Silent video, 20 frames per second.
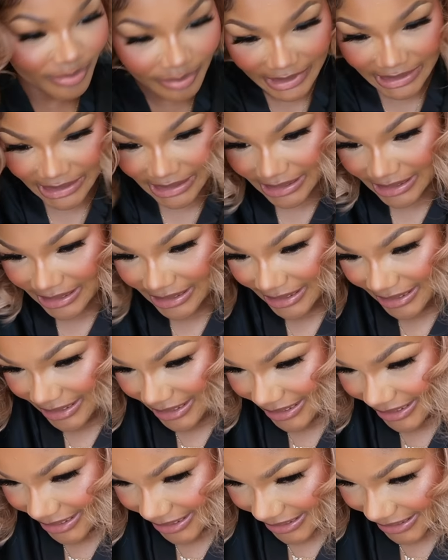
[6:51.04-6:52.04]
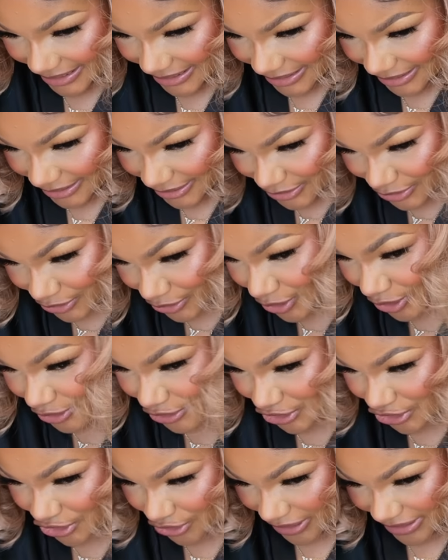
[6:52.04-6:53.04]
me, do you know
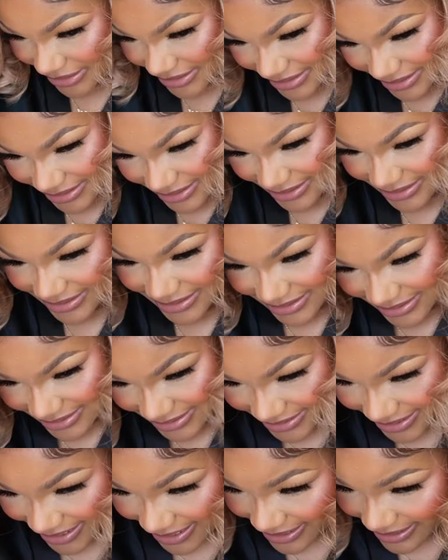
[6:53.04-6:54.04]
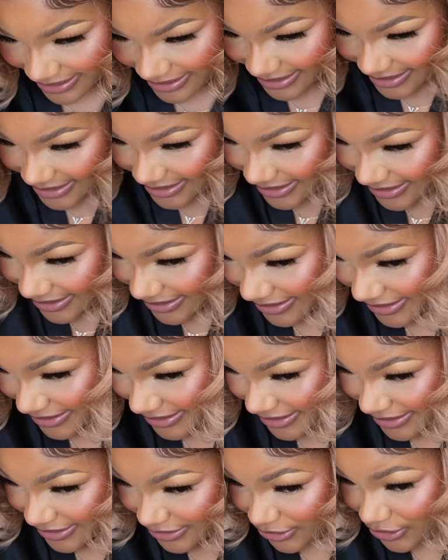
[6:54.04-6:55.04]
stress? Yeah?
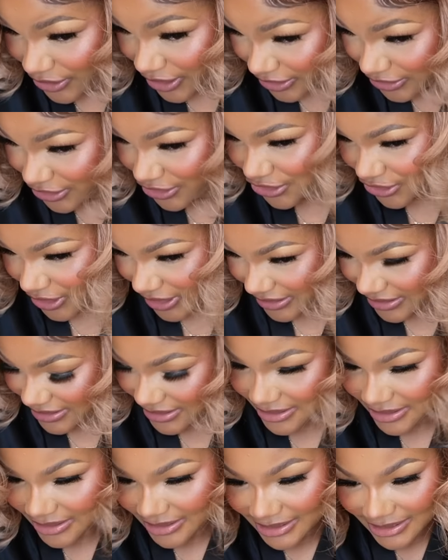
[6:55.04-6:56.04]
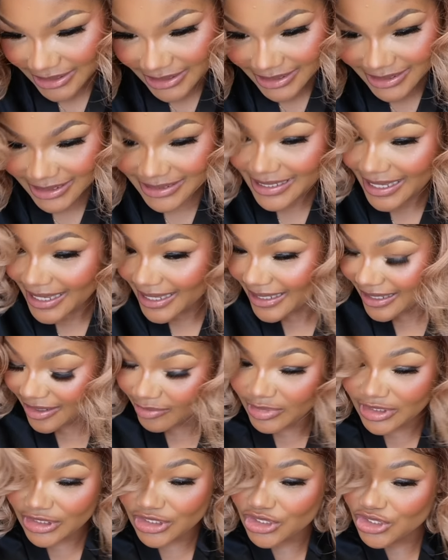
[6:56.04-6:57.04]
Do you know stress? This hair gave
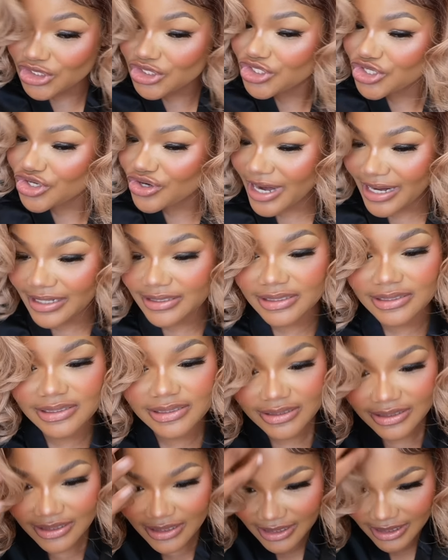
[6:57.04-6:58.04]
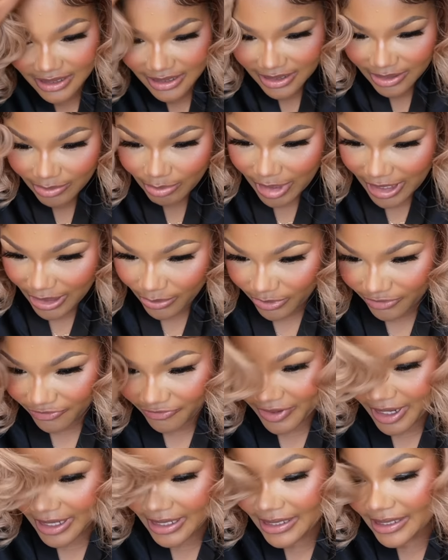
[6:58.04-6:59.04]
me stress. But we
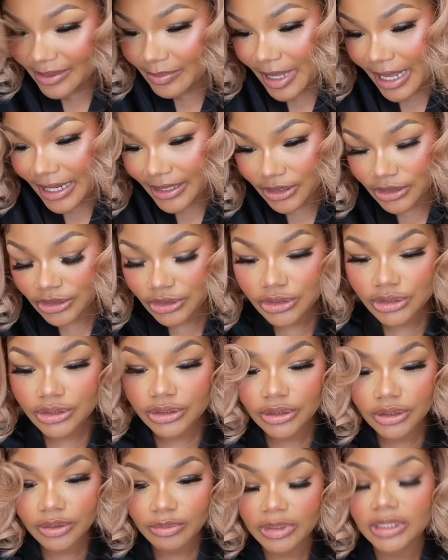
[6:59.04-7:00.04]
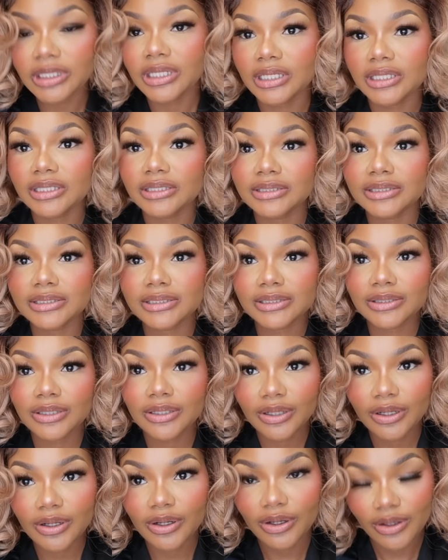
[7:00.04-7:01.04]
finally managed, because
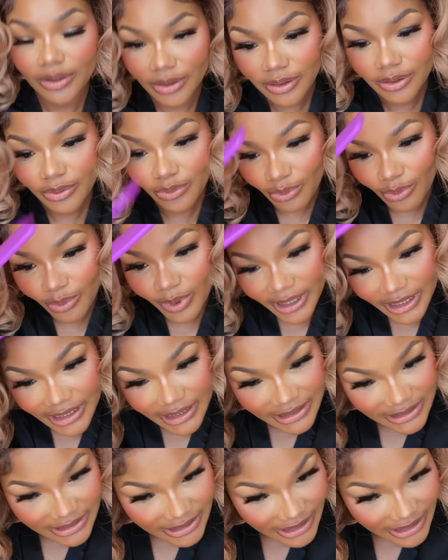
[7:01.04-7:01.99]
what is